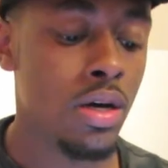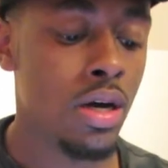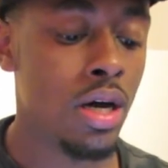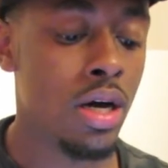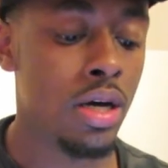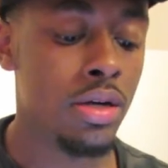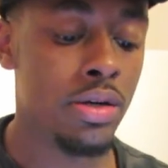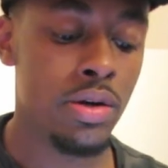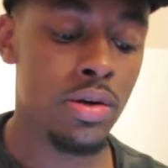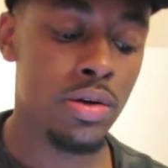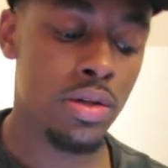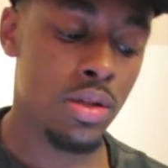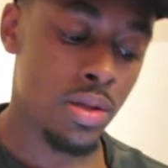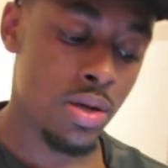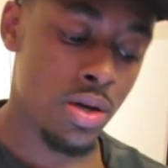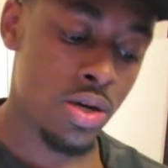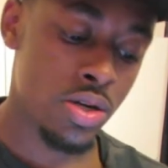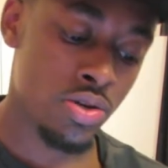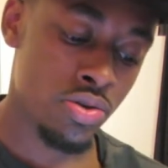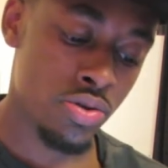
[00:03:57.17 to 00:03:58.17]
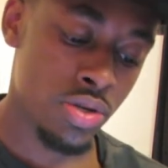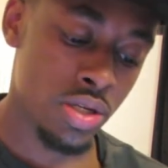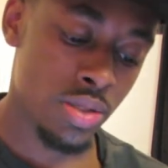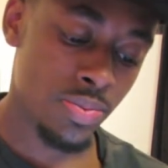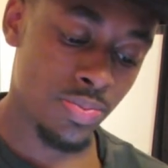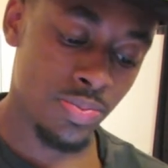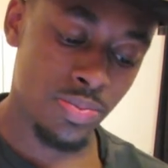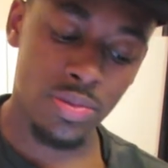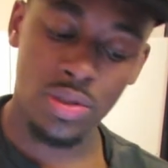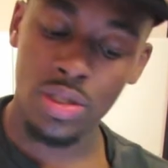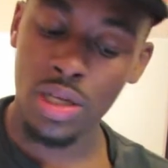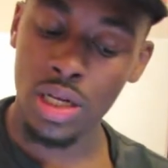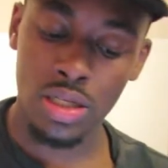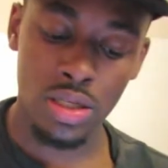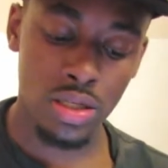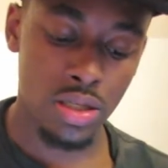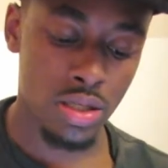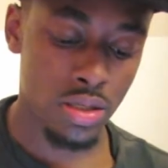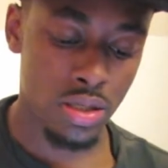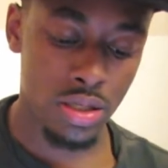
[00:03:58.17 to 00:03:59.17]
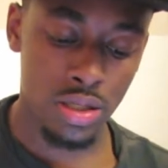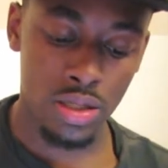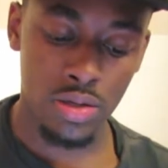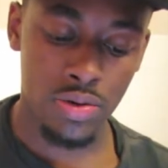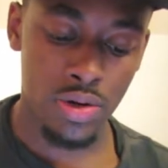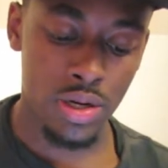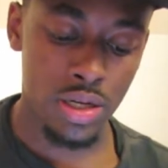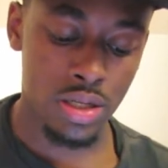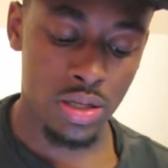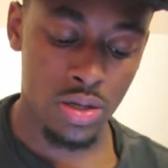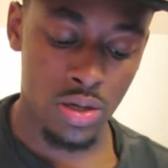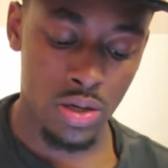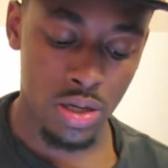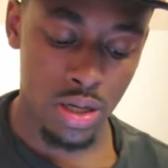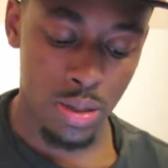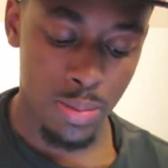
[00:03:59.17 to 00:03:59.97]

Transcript: Dirty Laundry, is a great song